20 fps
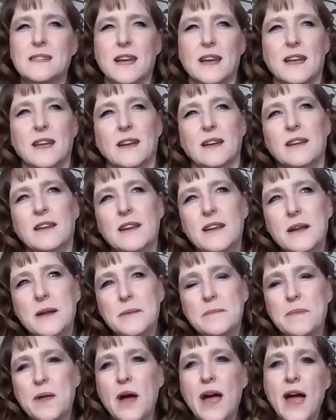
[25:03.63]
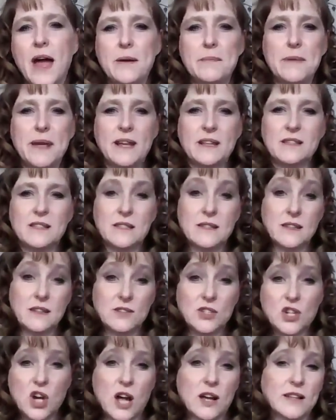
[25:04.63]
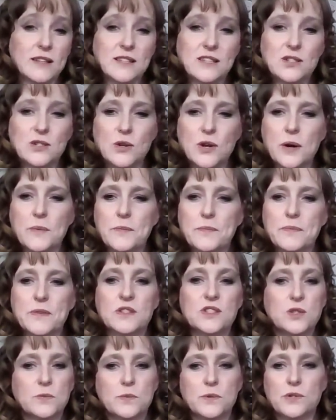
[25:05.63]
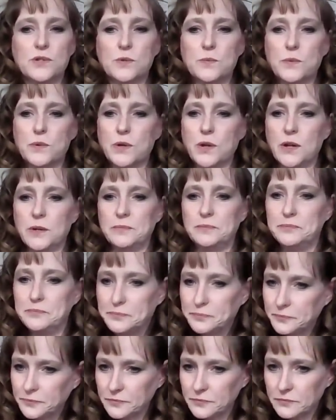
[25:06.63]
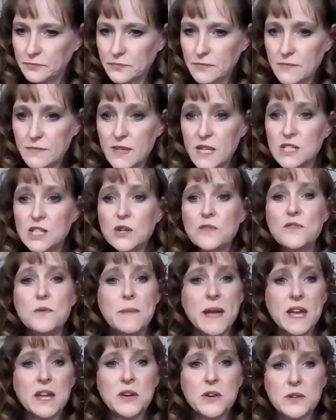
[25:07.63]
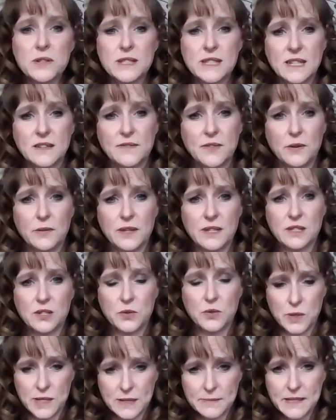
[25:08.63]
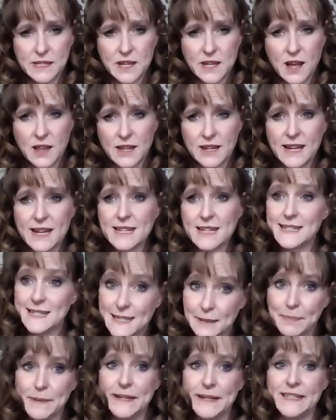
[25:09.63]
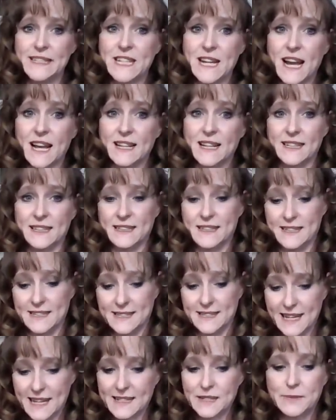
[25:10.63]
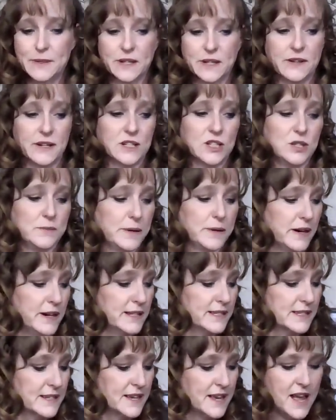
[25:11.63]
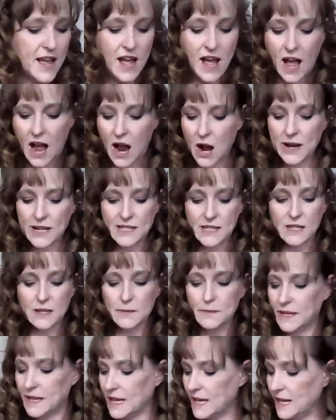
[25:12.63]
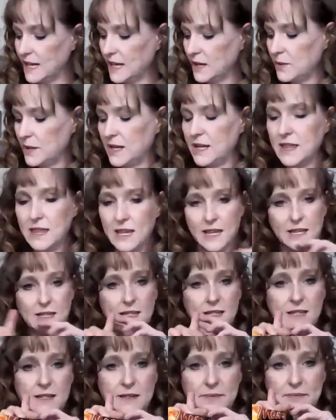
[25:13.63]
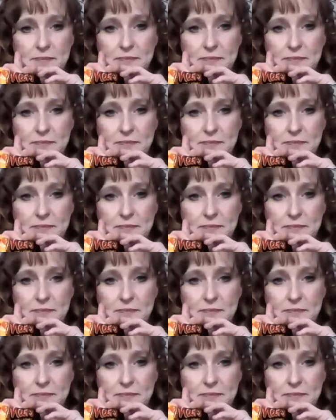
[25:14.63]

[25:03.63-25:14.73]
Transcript: like a, a handmade chocolate store. Super, super good. So if you make your own seafoam this Christmas holiday, dip it in chocolate, because that's what a crunchy bar is. All right, so the beginning one of these,